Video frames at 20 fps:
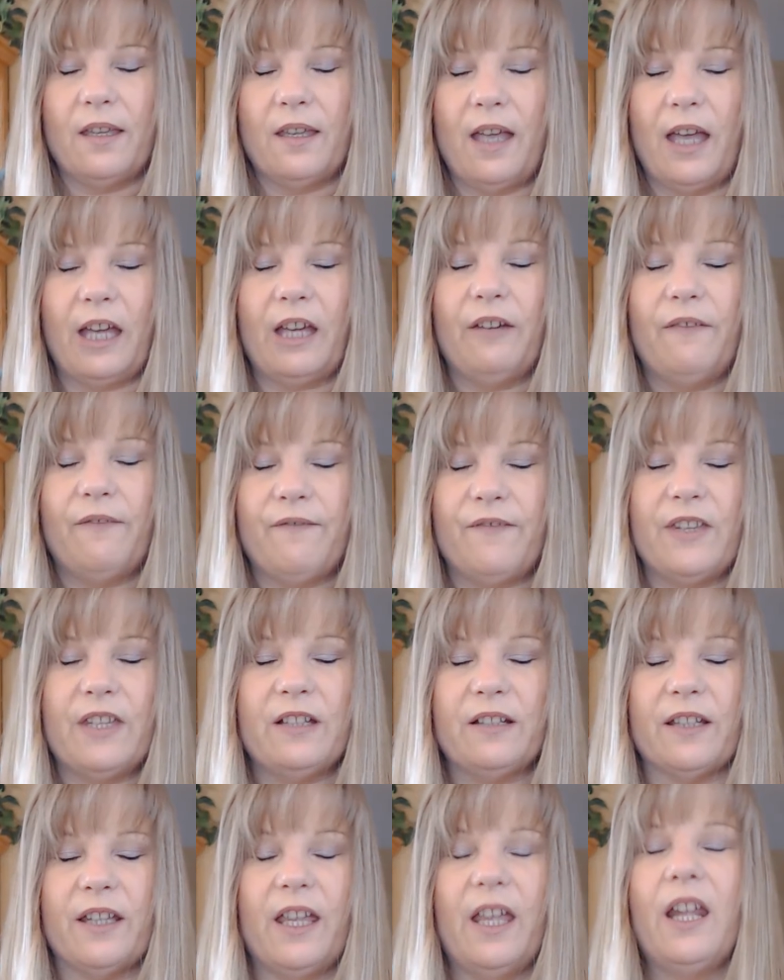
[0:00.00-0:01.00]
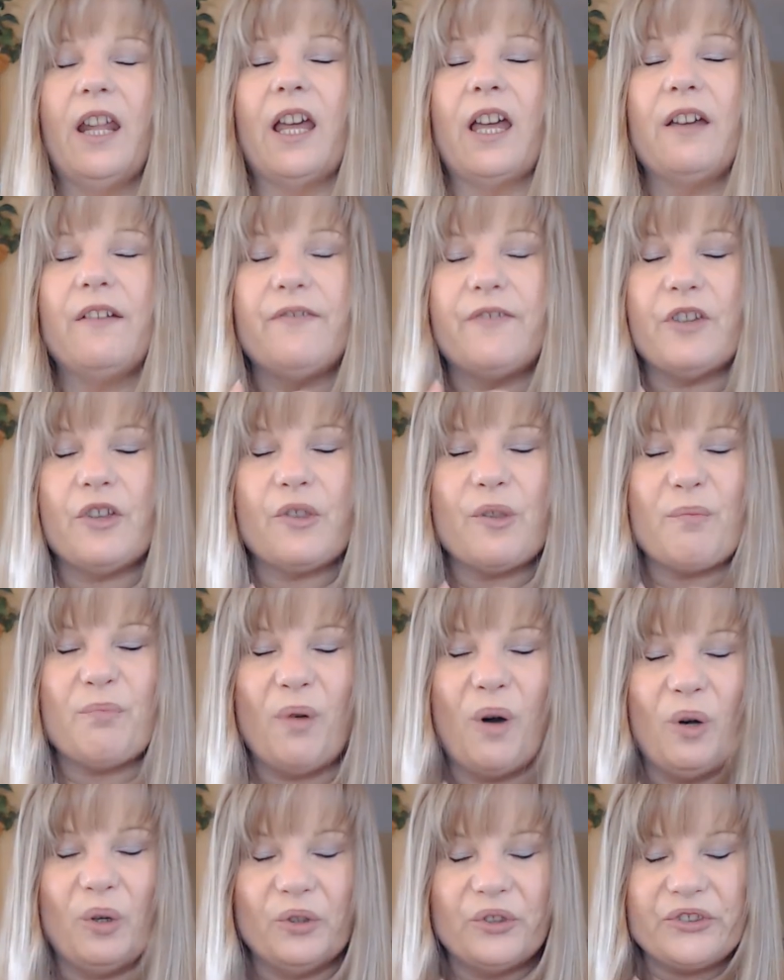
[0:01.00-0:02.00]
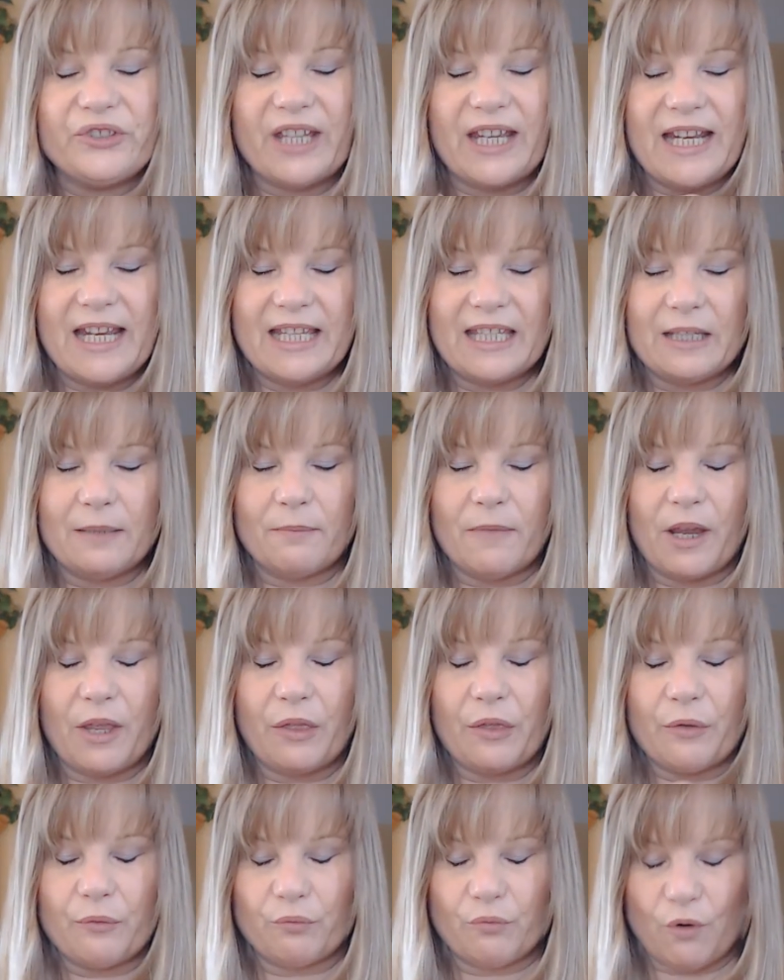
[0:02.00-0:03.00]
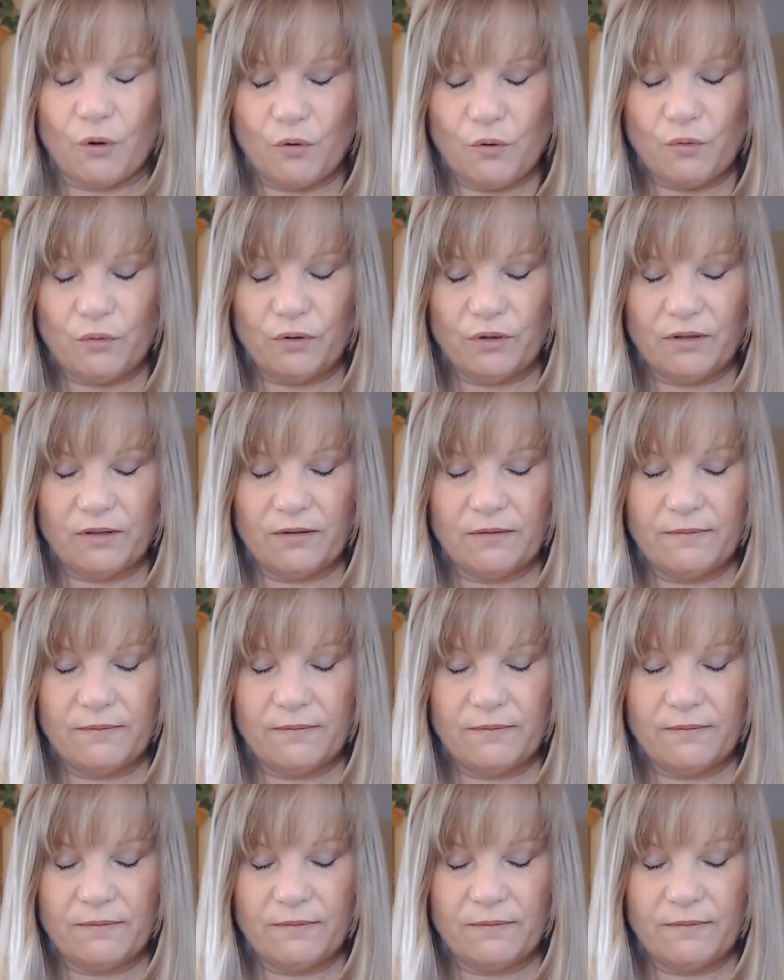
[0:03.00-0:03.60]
I could feel it. I could feel the pulsating in my throat.